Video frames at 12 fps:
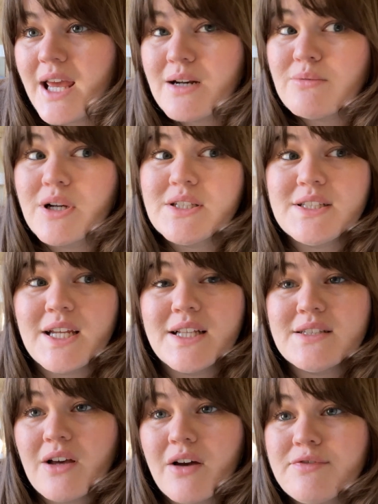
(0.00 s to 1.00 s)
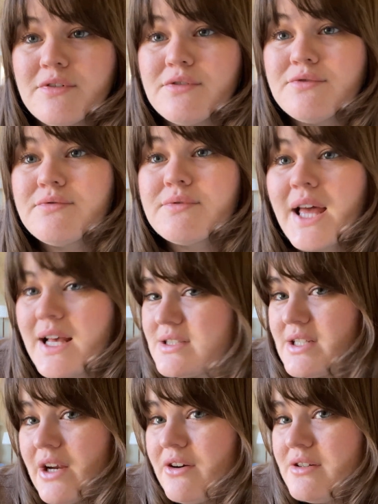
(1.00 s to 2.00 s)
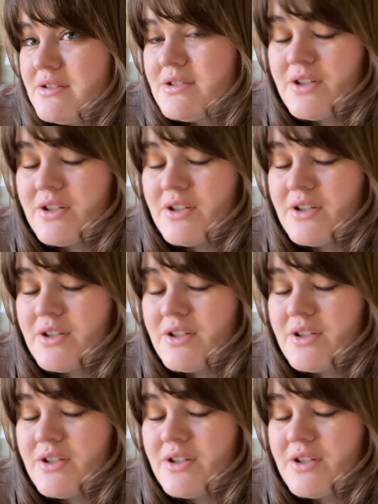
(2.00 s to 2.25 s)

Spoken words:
and rust stains off of cast iron.